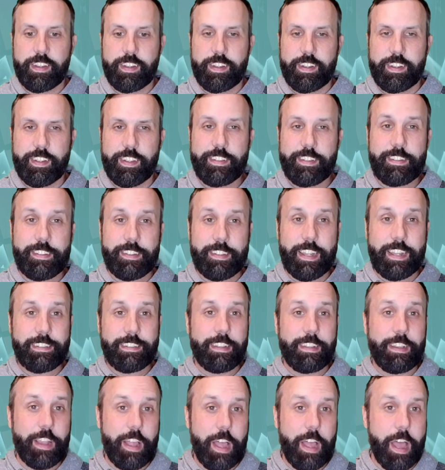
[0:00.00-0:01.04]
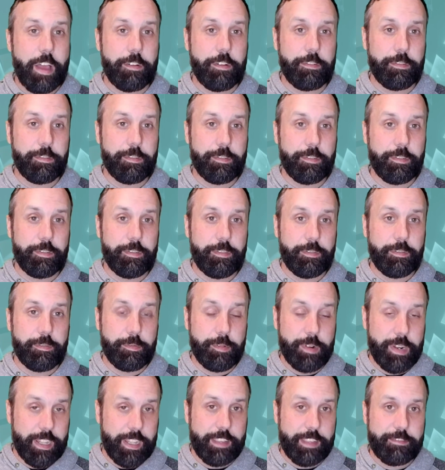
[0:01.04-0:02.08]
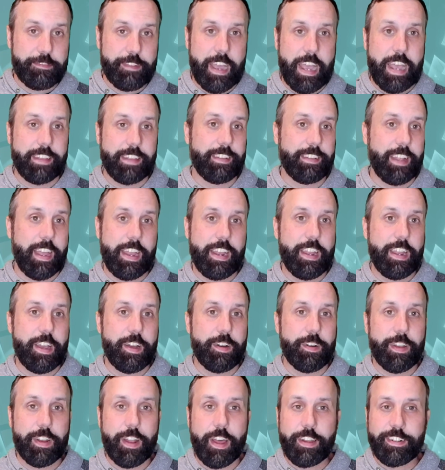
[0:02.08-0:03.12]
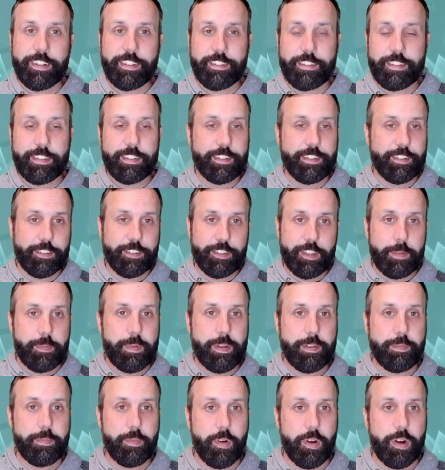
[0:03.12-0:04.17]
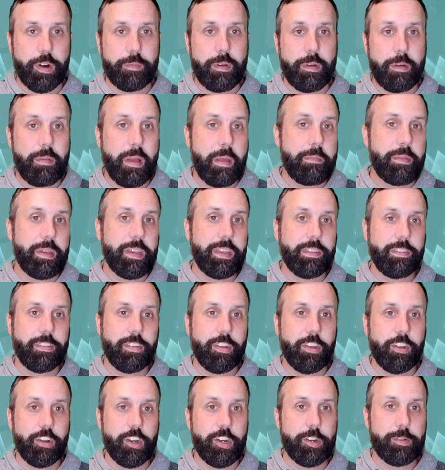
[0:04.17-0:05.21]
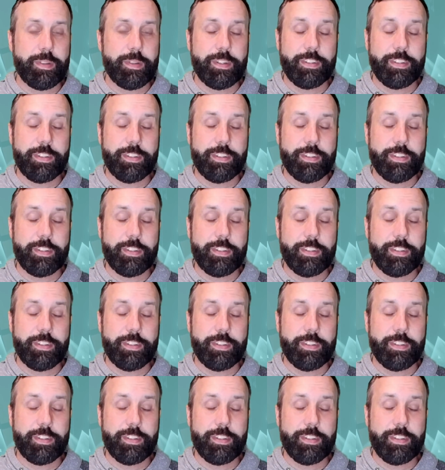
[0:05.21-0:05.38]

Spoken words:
Listen, that's a lot really fast, I know. And honestly, there's so much more. But my biggest encouragement is